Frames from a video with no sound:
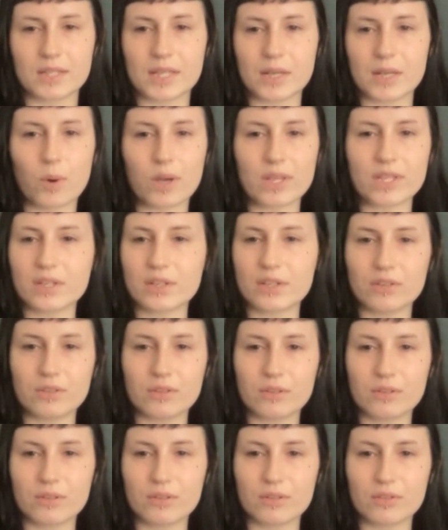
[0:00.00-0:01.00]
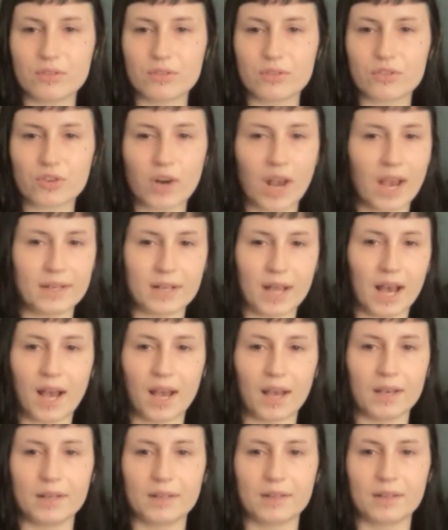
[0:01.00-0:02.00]
he wasn't trying to
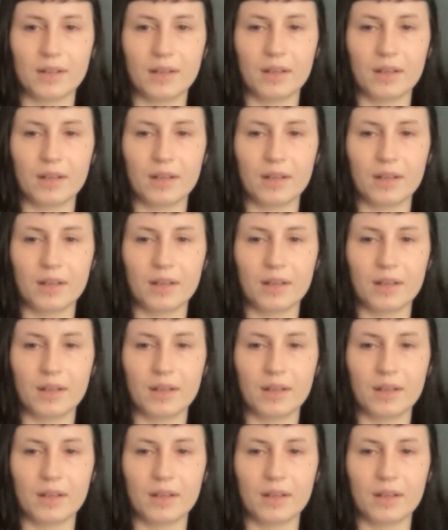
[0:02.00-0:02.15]
hide.